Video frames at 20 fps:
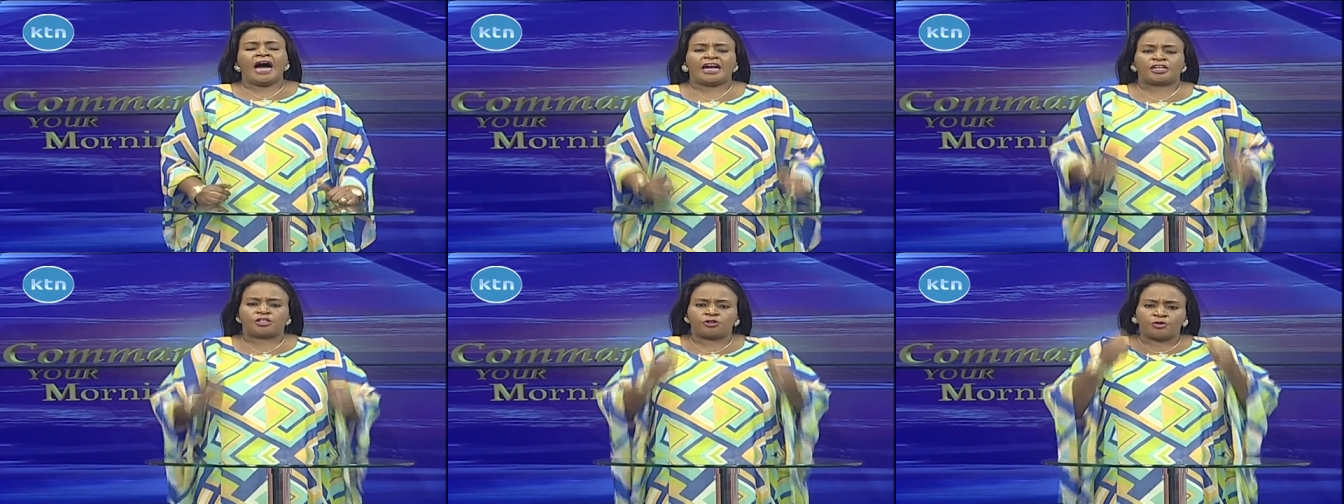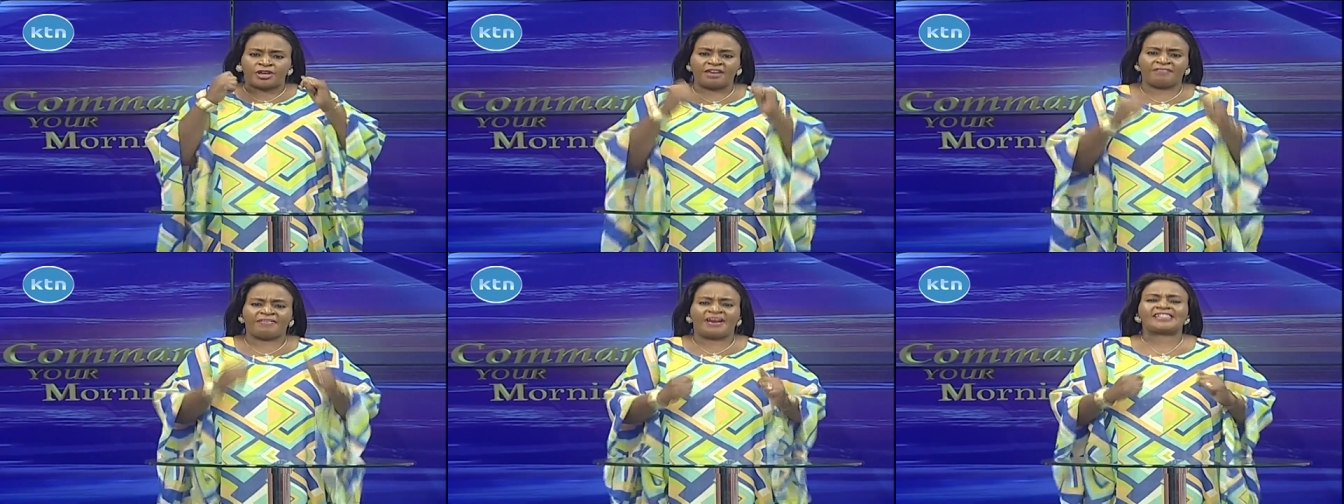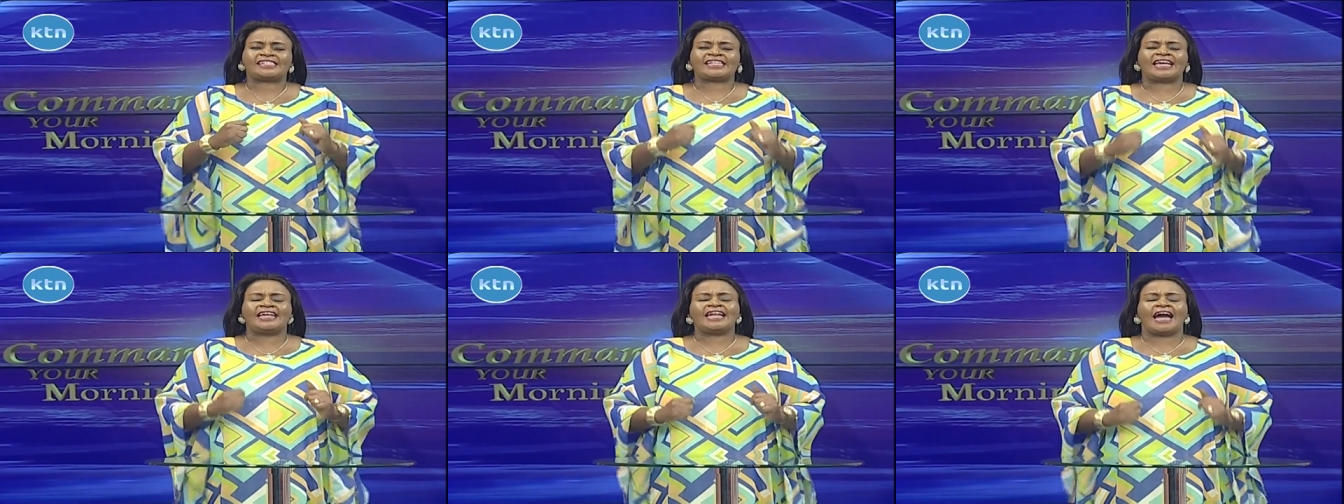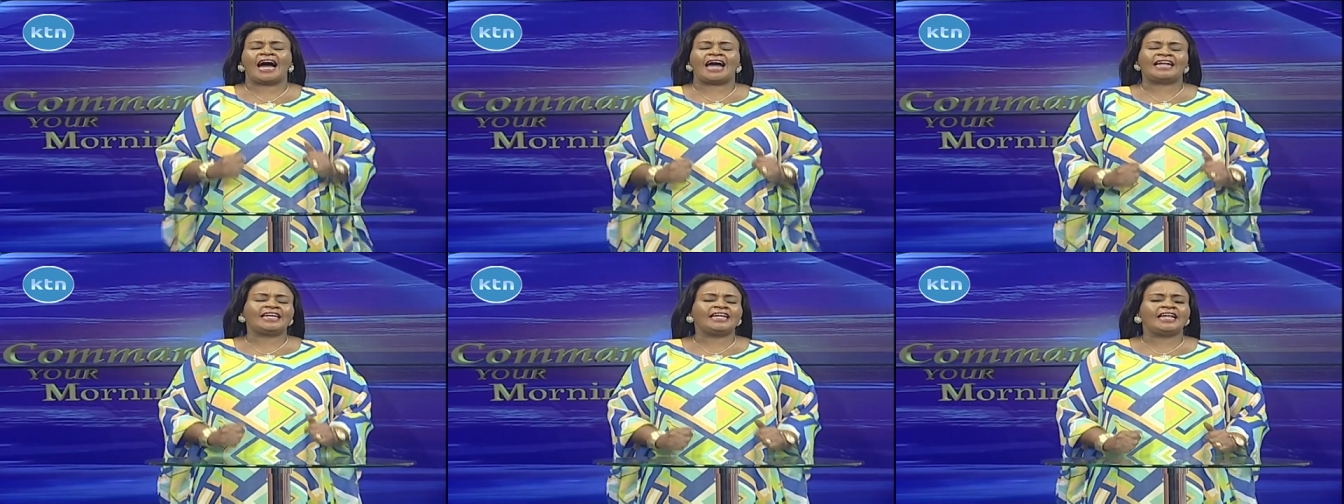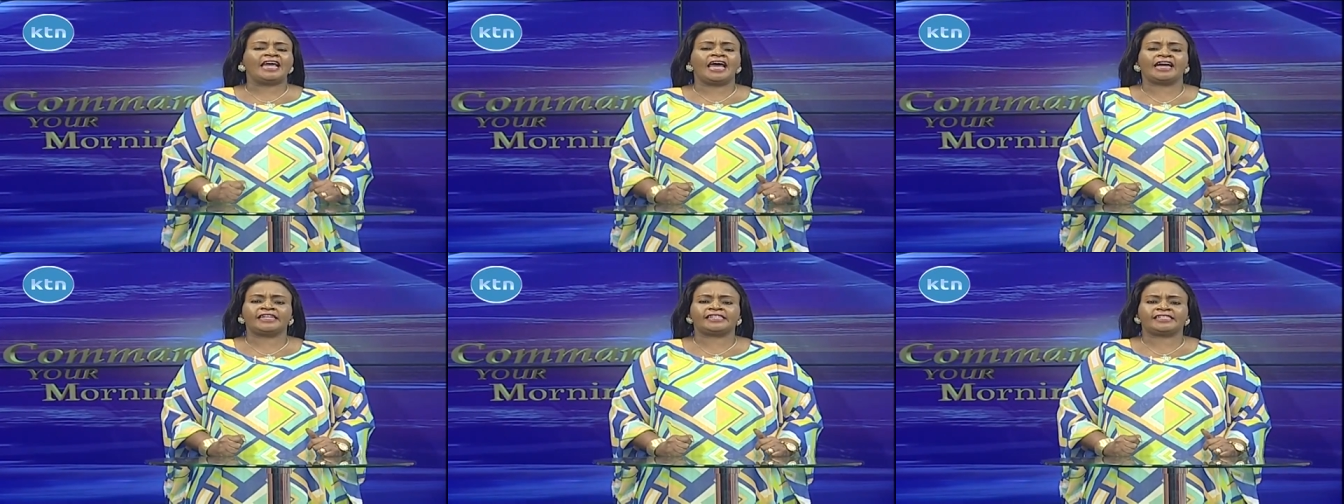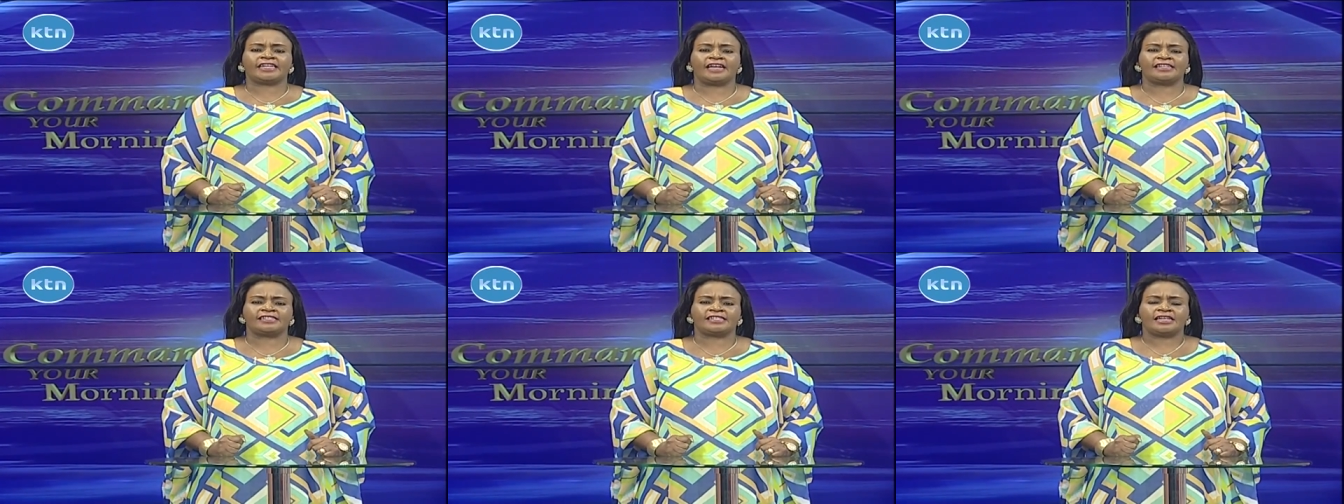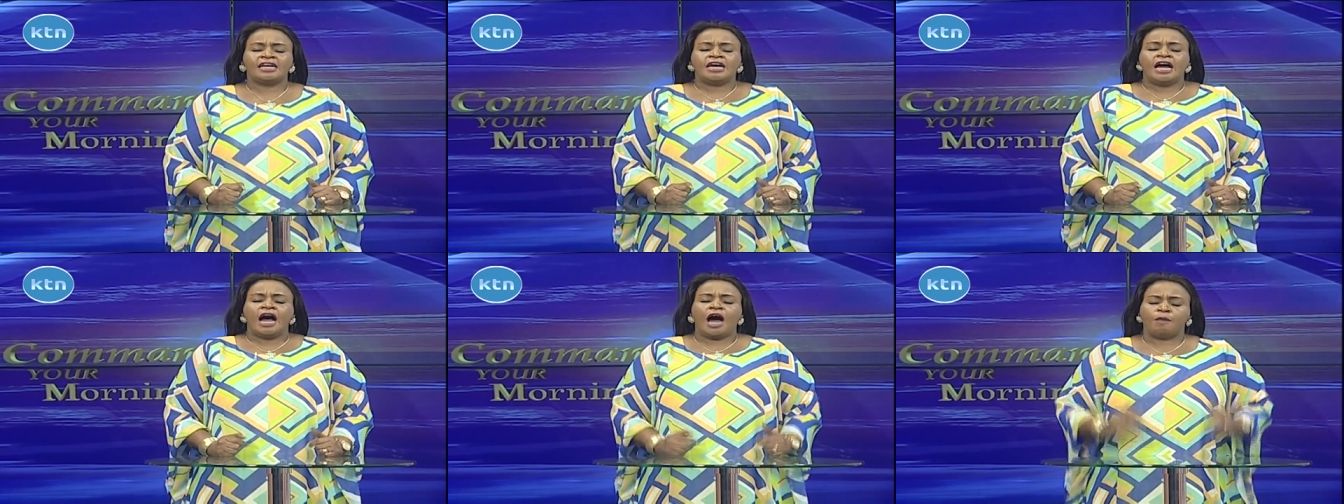and to give us in an inheritance
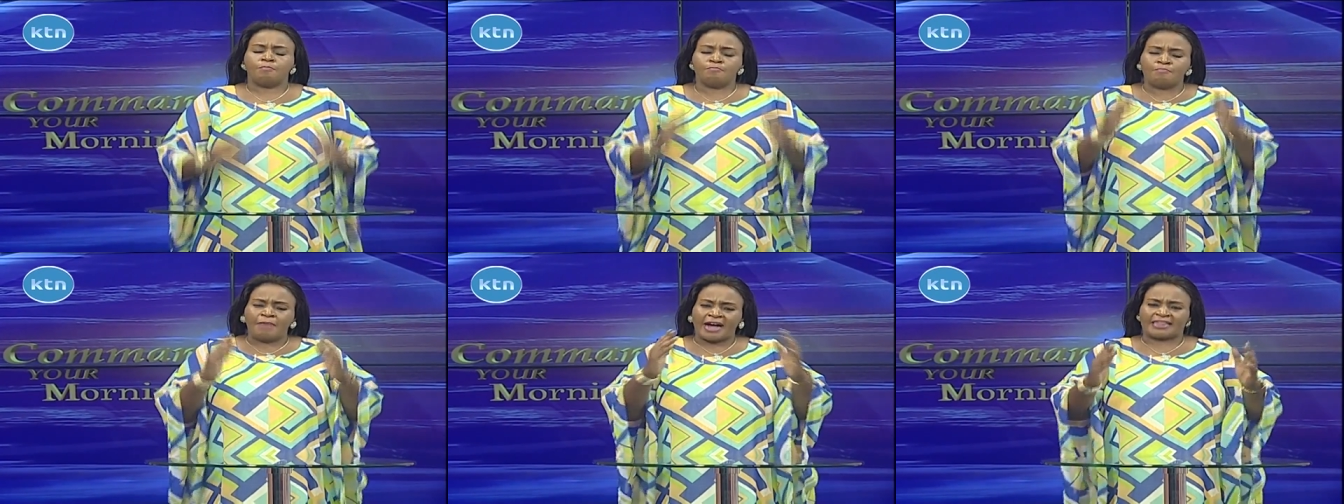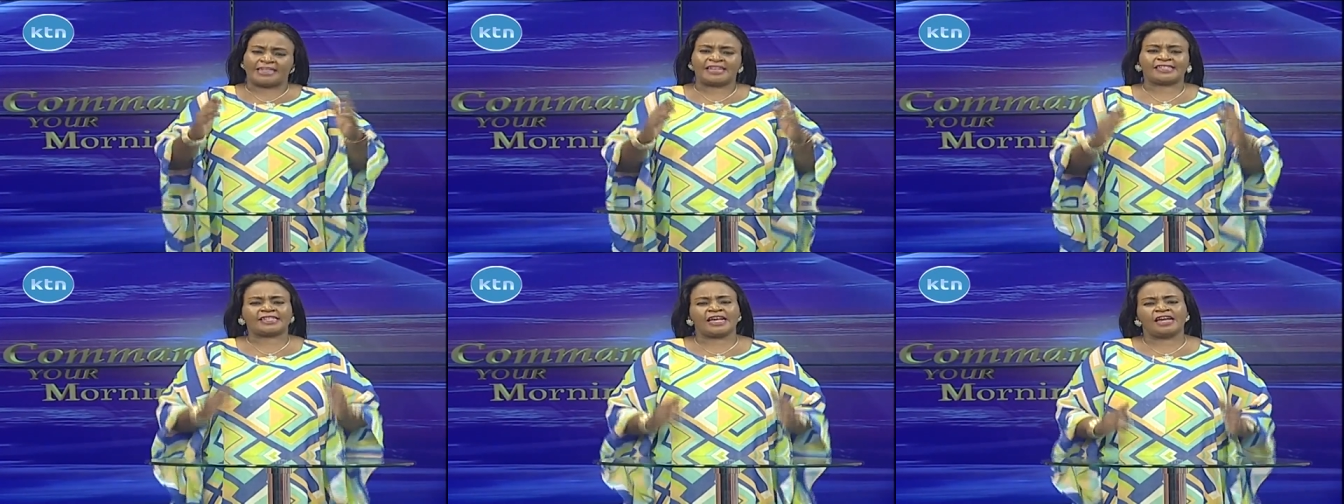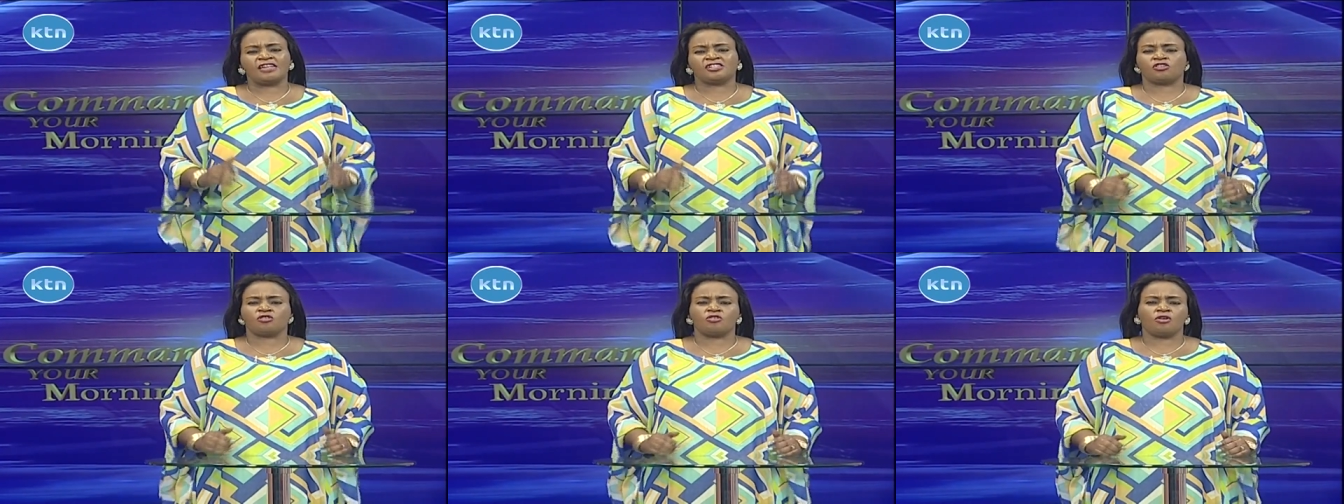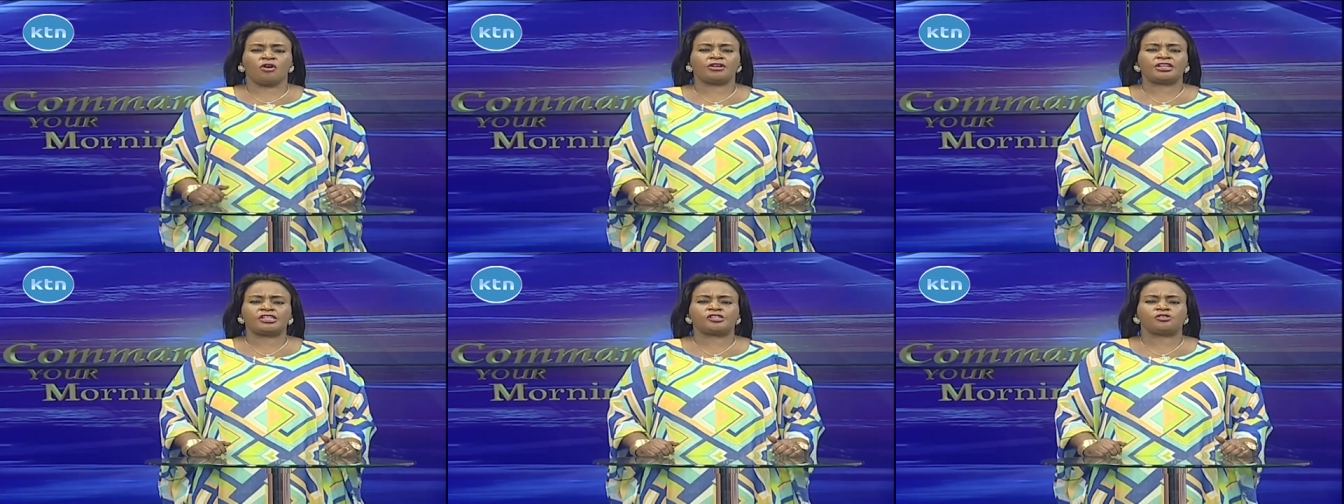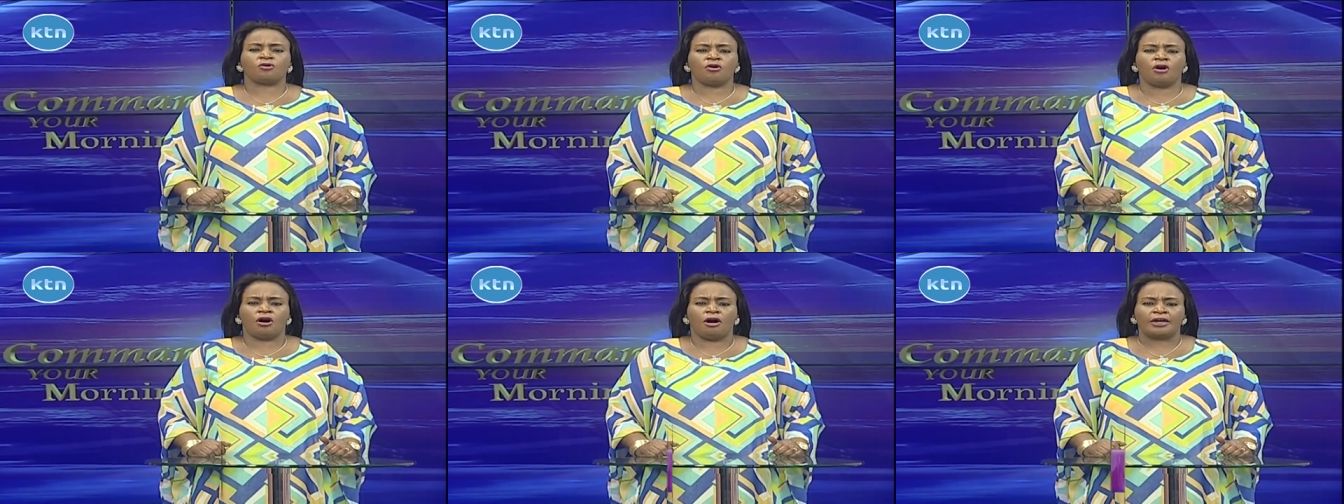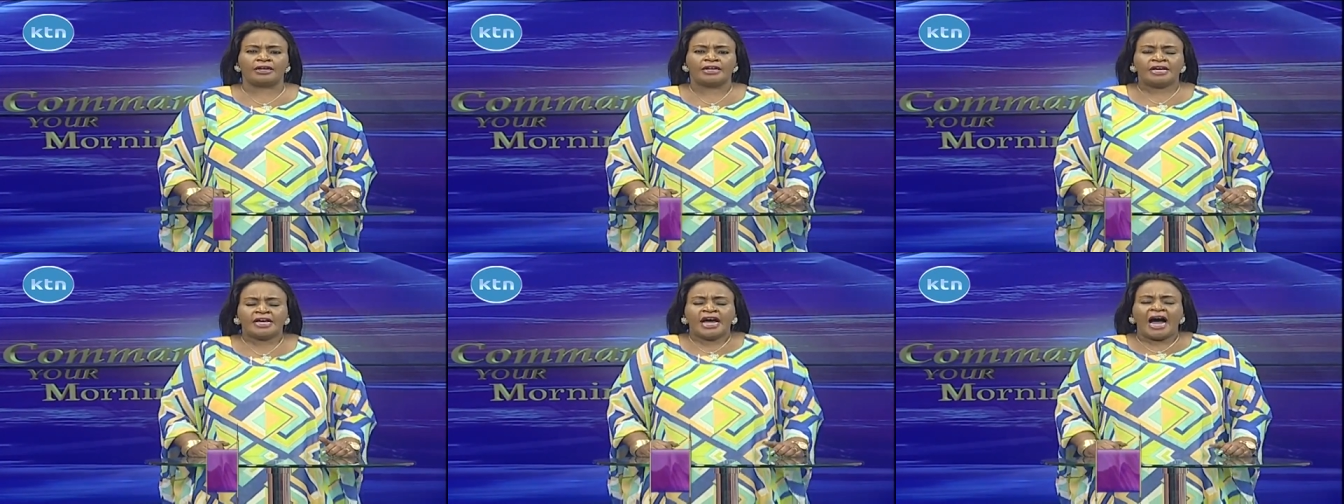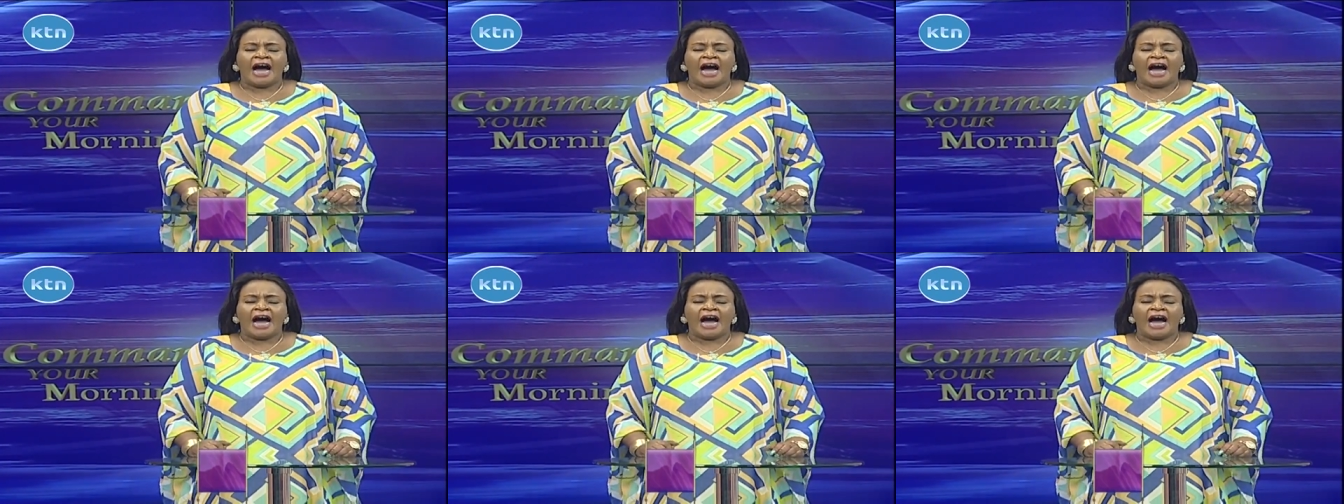among the saints. Glory to God.